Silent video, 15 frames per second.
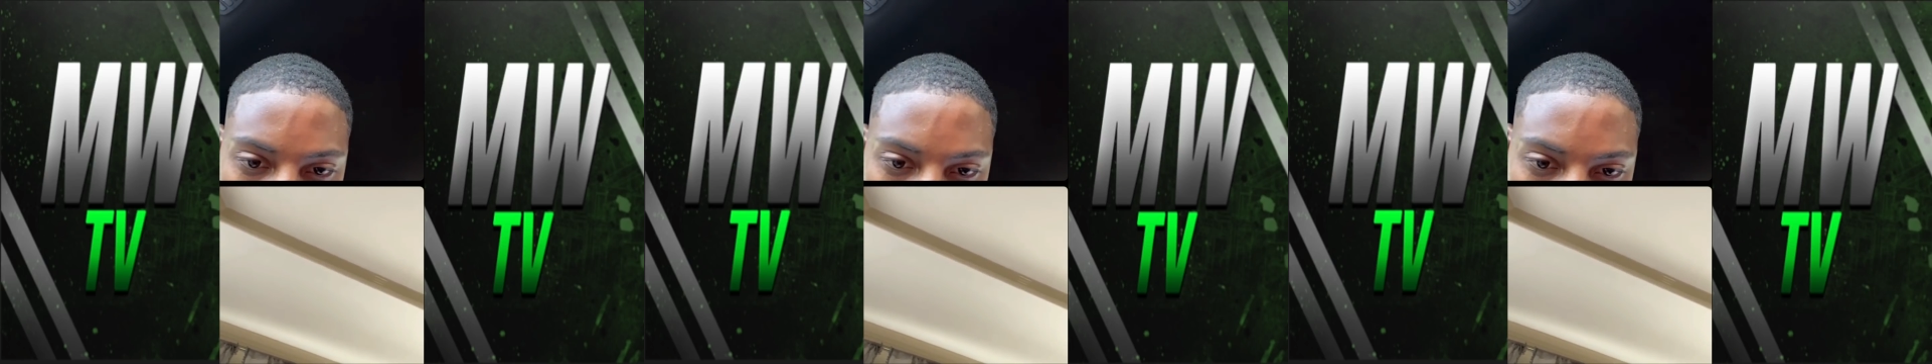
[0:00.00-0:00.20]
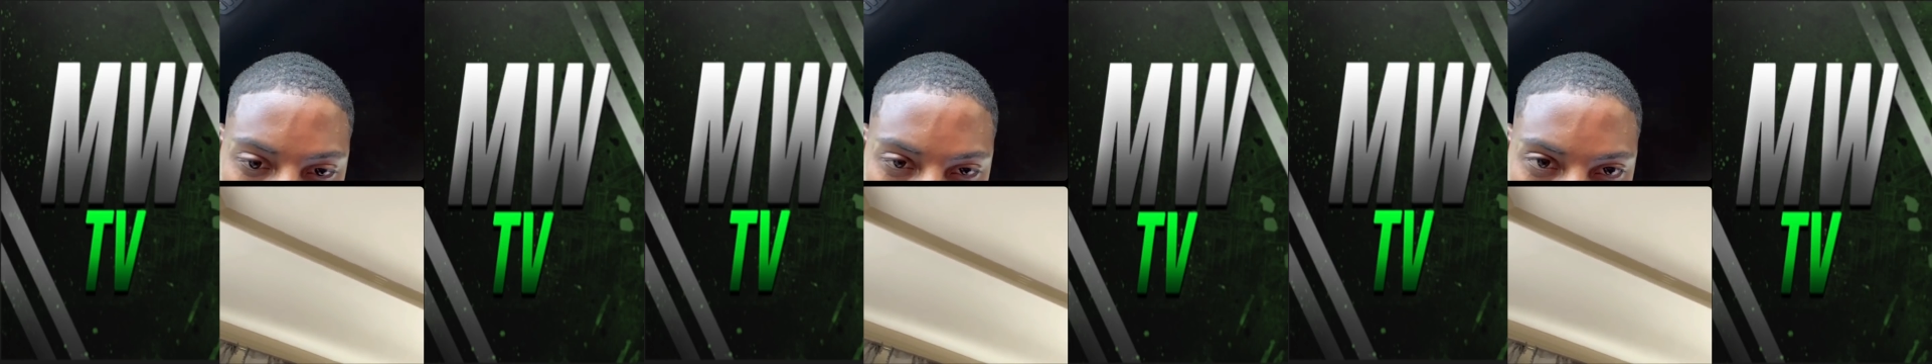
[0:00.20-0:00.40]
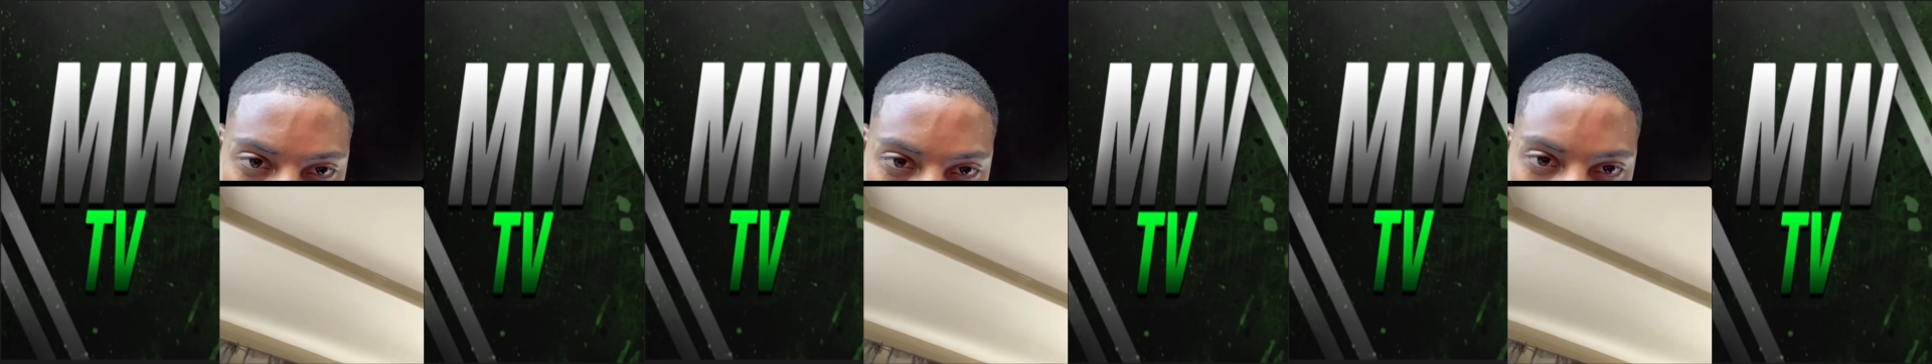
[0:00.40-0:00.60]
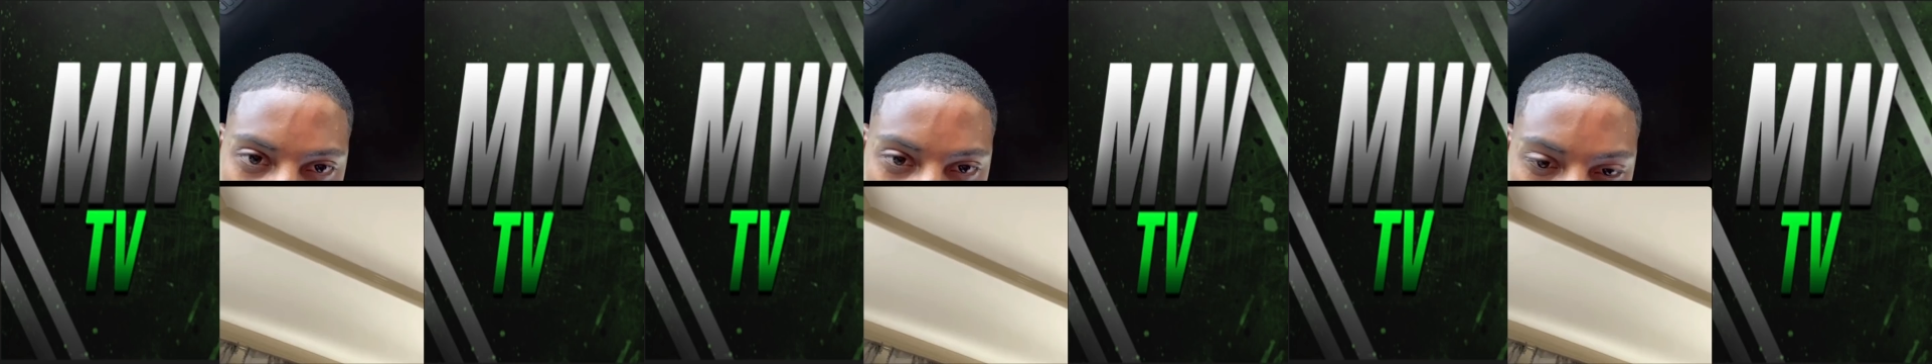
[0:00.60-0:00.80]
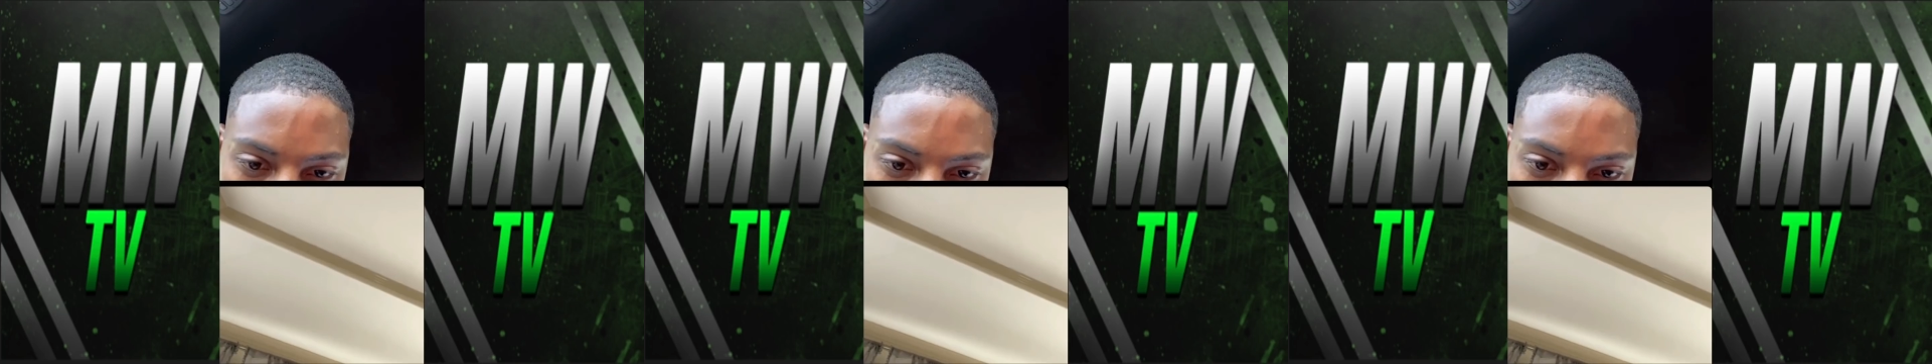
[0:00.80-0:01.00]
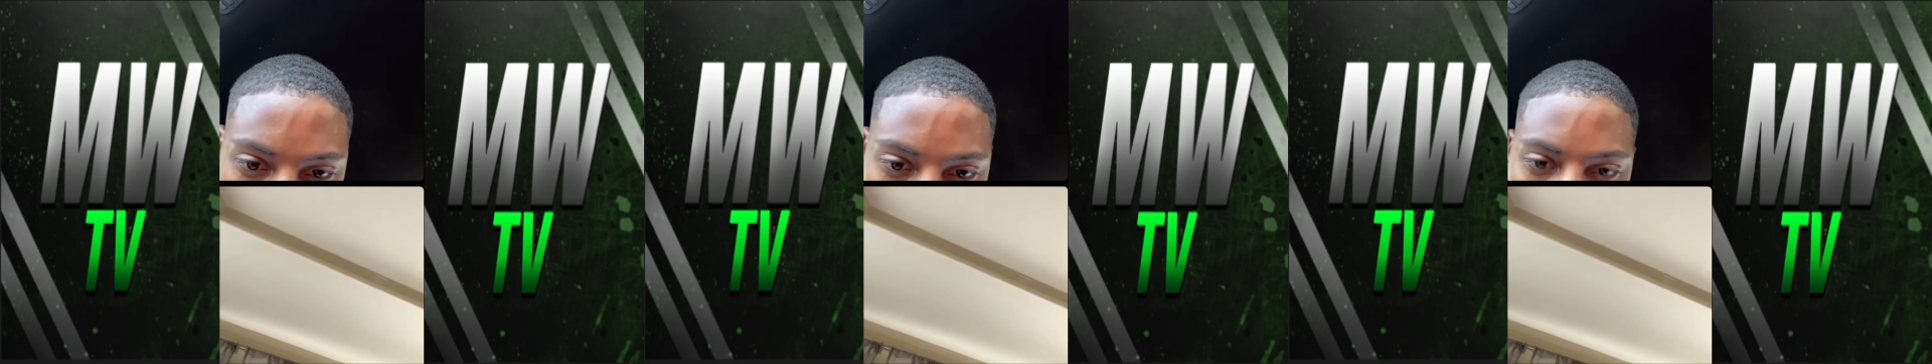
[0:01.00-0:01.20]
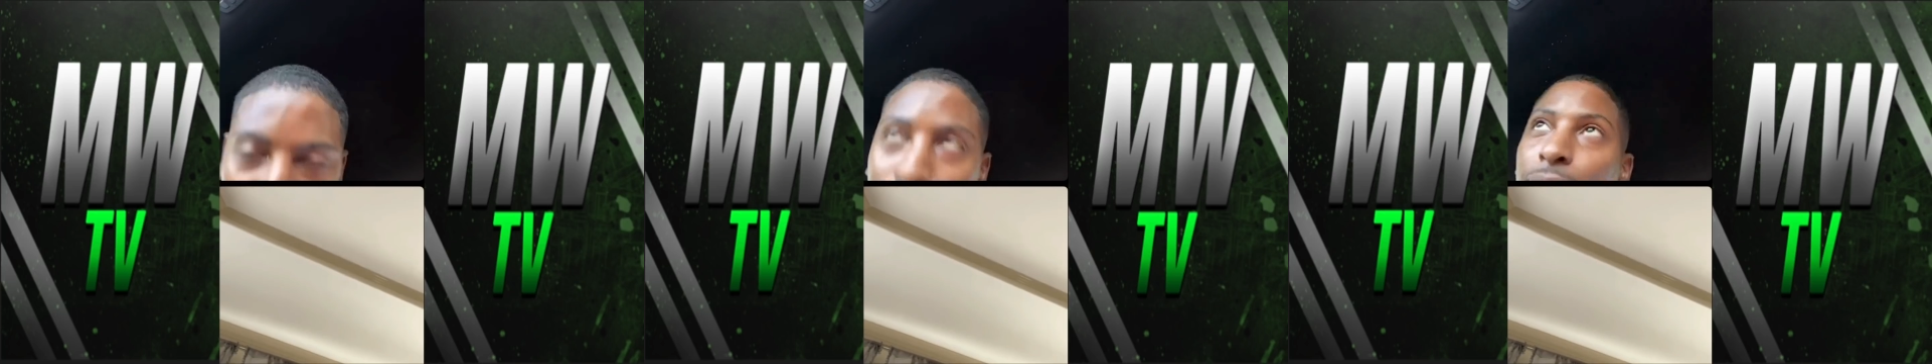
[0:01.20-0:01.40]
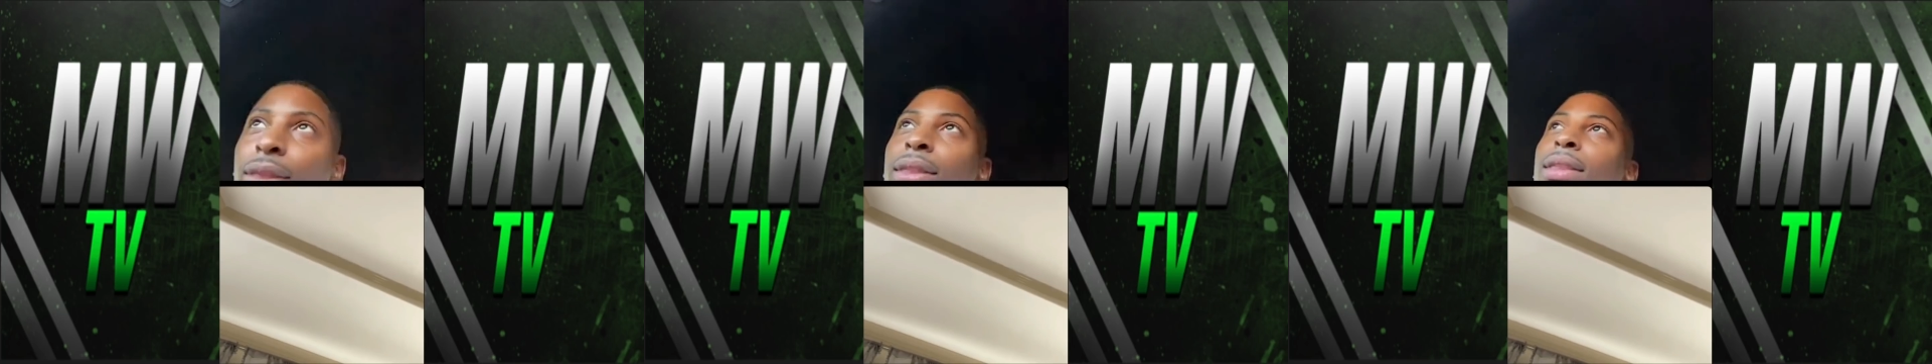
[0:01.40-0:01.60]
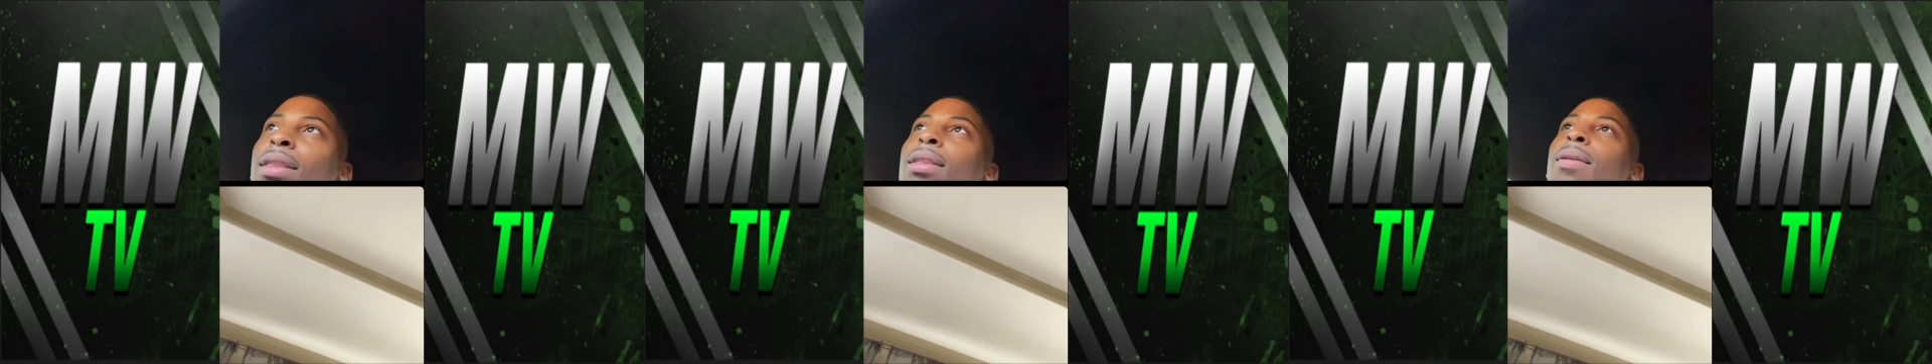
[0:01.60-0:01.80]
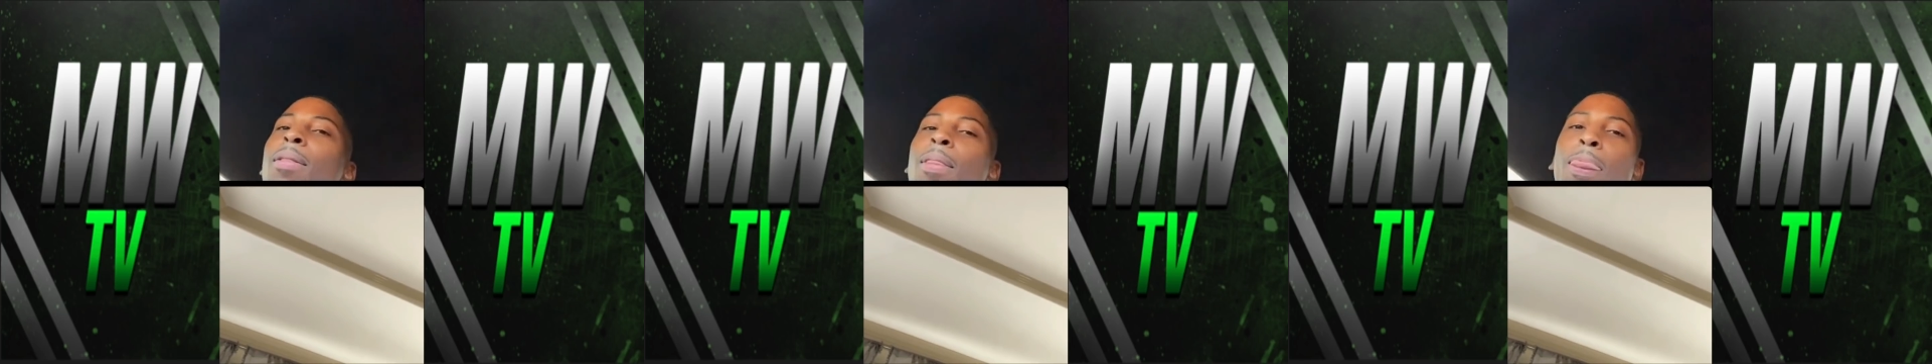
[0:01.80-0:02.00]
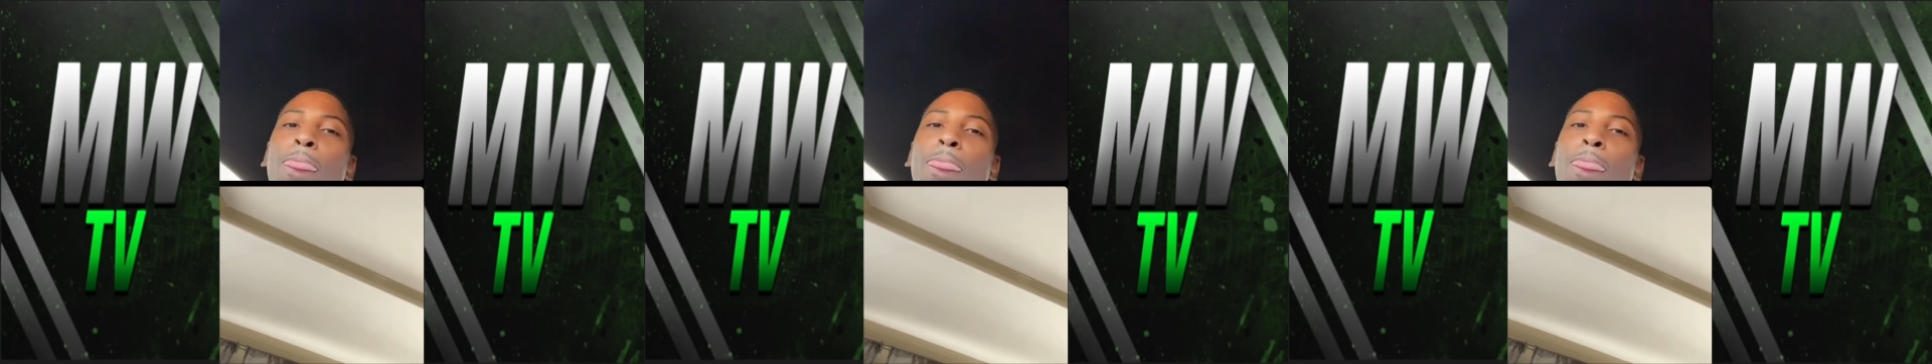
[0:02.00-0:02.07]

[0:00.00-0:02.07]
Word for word: If you want somebody to go to fucking strip club